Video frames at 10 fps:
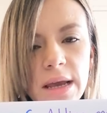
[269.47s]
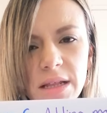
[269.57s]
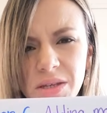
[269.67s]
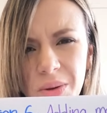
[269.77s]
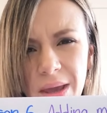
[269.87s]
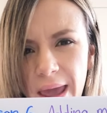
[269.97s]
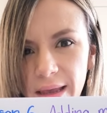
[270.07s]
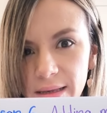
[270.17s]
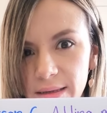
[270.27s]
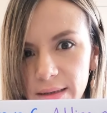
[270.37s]
It's
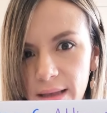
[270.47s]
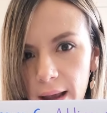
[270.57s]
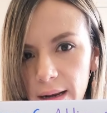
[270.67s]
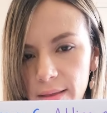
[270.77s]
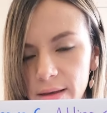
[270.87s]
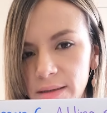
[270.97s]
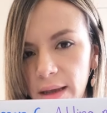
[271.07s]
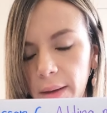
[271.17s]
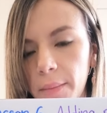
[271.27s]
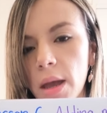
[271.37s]
okay, it's exactly the
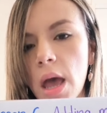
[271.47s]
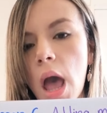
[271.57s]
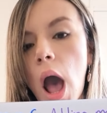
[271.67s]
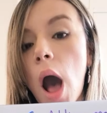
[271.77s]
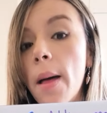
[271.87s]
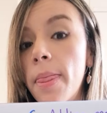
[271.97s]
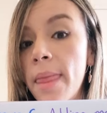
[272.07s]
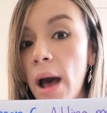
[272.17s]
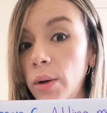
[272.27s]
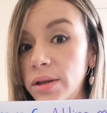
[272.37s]
same.
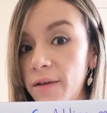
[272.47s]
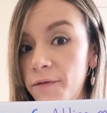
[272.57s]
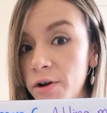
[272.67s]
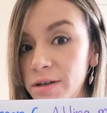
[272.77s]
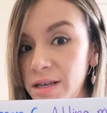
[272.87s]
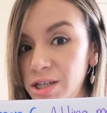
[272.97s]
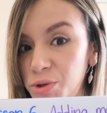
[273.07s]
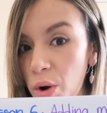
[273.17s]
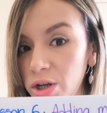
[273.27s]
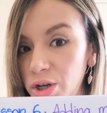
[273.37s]
Now, the first
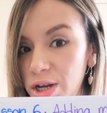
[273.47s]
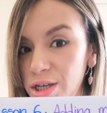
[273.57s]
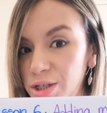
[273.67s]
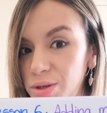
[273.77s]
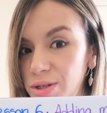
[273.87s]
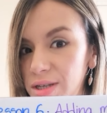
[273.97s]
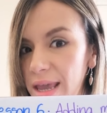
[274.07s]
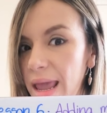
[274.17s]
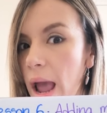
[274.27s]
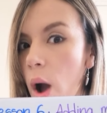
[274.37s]
instruction is to
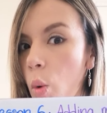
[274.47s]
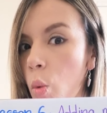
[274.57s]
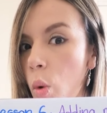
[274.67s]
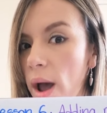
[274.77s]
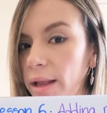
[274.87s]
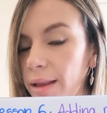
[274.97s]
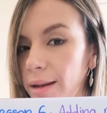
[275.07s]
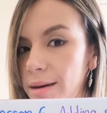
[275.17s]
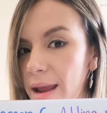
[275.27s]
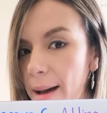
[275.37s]
see what
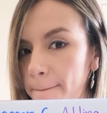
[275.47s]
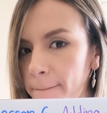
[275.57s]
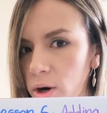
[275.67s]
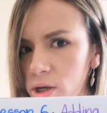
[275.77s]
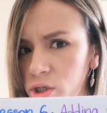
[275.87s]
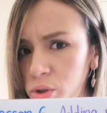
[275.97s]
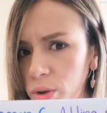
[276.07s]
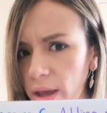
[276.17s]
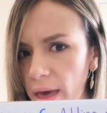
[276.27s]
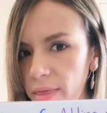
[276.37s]
numbers
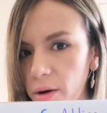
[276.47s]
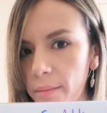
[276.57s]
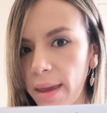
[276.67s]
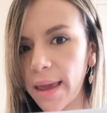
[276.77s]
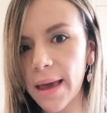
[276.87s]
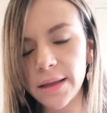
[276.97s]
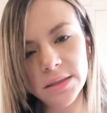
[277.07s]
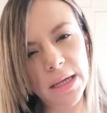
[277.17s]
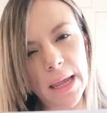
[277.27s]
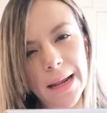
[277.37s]
together make a
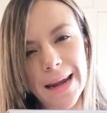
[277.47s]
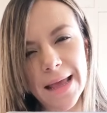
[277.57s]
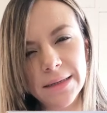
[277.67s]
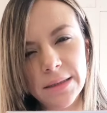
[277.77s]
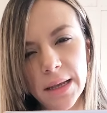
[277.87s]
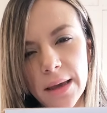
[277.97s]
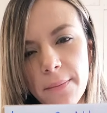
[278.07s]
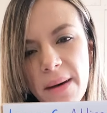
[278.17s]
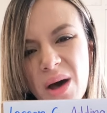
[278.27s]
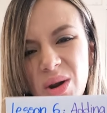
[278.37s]
10. Let's think
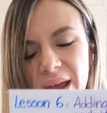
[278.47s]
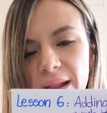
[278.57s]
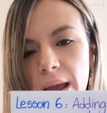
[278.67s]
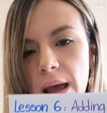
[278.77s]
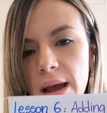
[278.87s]
about it.